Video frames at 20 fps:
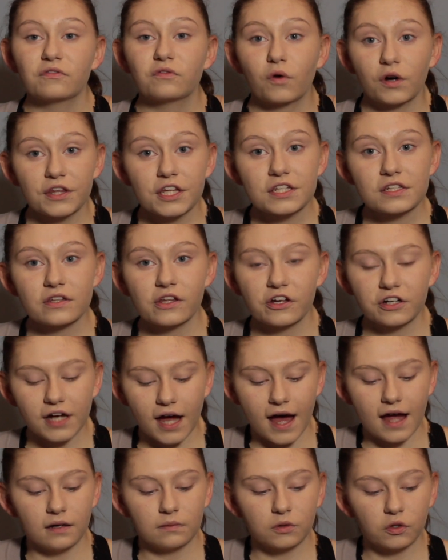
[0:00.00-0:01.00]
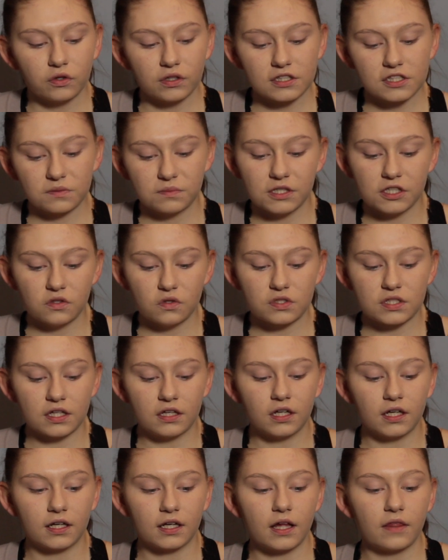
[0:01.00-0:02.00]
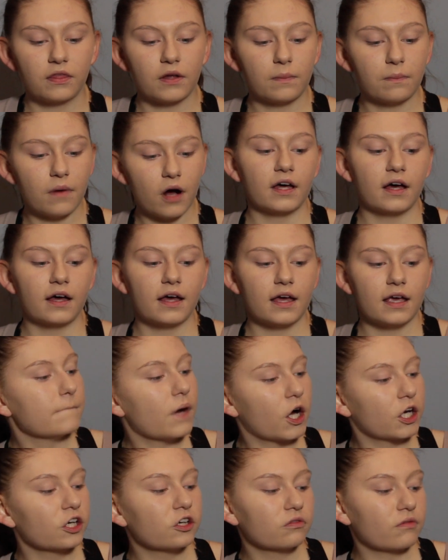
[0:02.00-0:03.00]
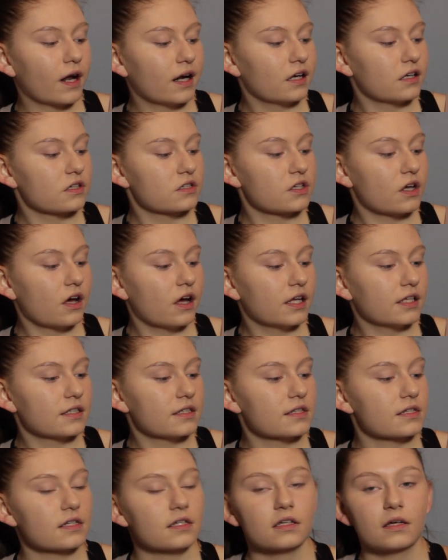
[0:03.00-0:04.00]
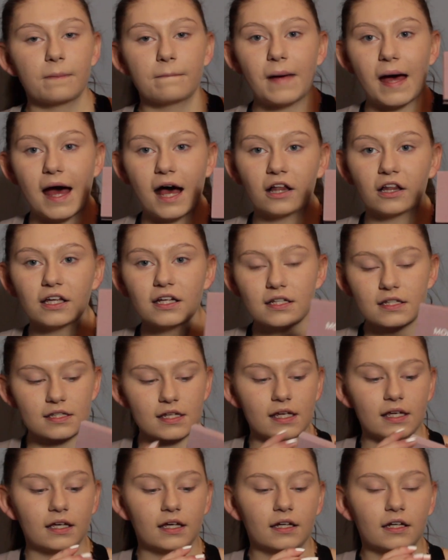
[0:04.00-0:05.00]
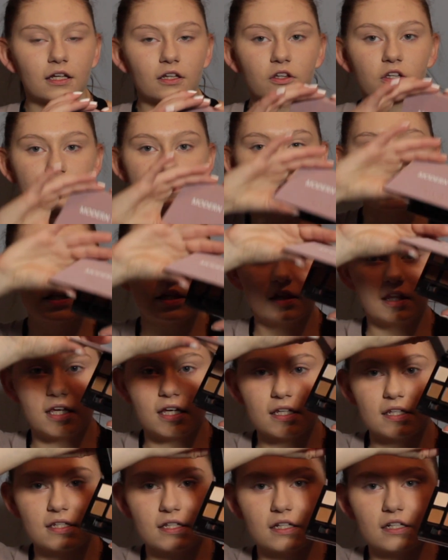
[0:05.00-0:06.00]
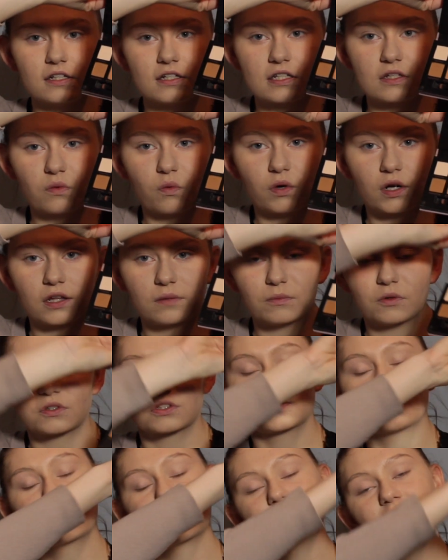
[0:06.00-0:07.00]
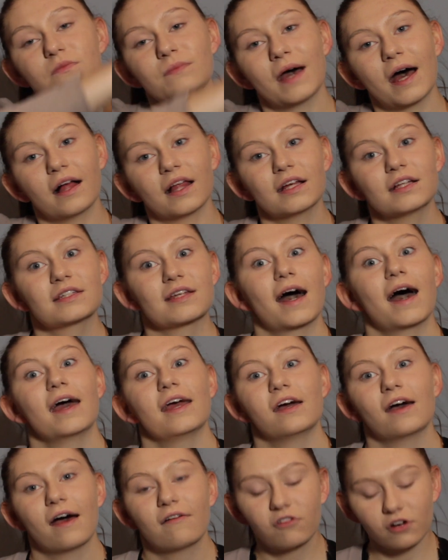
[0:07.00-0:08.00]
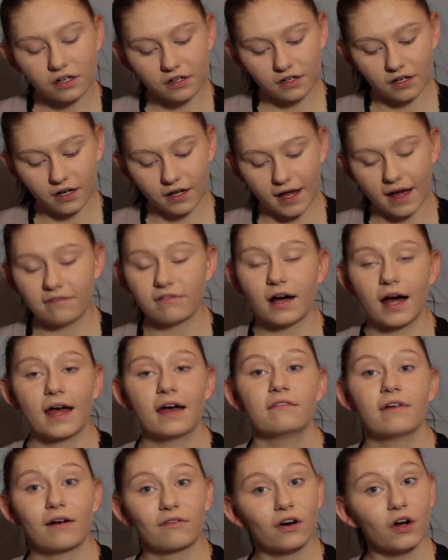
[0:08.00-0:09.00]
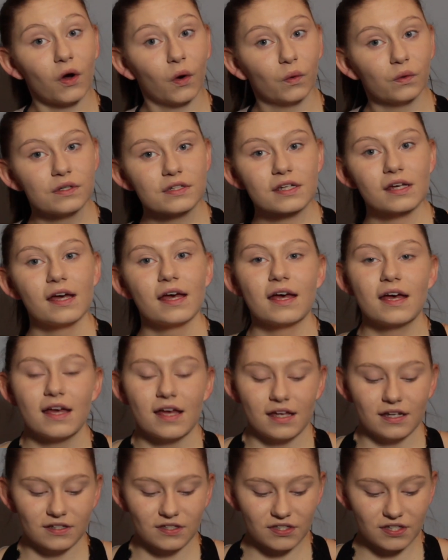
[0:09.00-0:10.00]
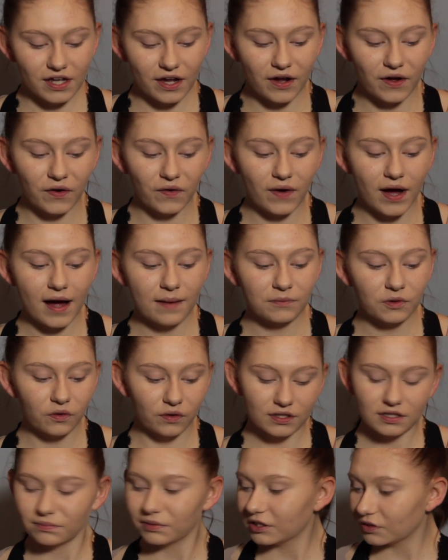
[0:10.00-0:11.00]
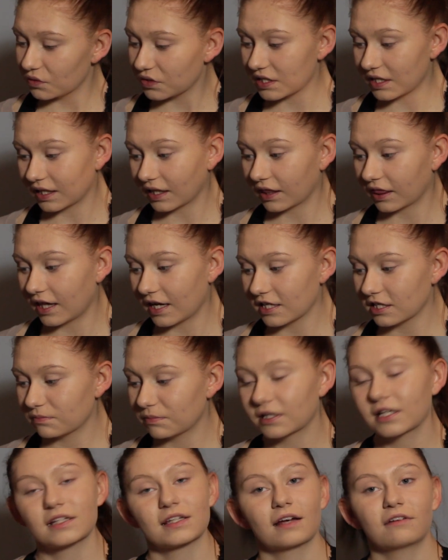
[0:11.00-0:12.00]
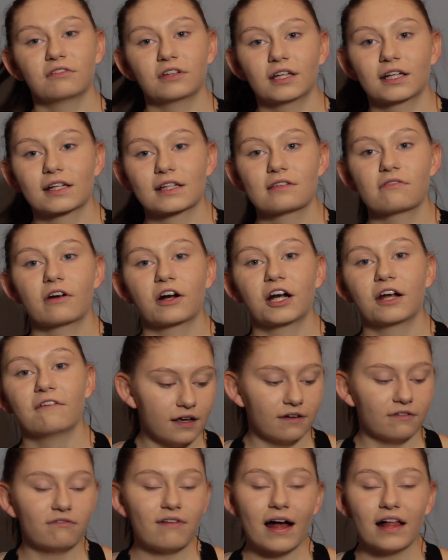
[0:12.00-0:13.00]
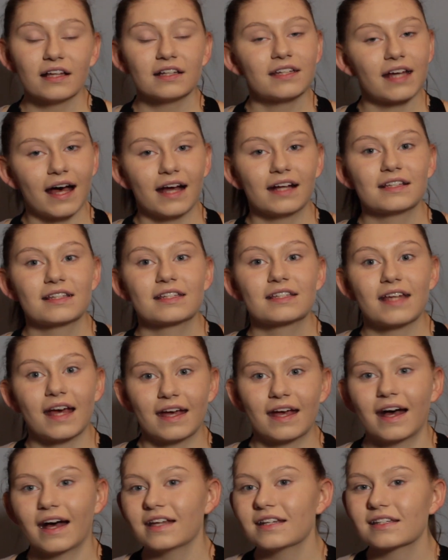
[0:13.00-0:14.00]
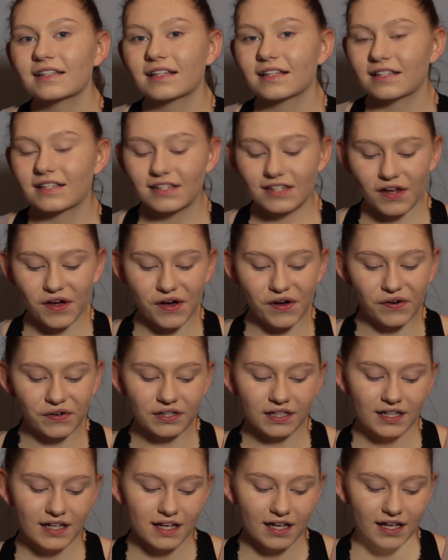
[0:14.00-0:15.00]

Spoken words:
For this look, I am going to be using the Modern Renaissance palette, and it looks like this. It is one of the most gorgeous palettes I have ever owned. So I'm going to be using this because I feel like it's very Valentine's Day-esque. So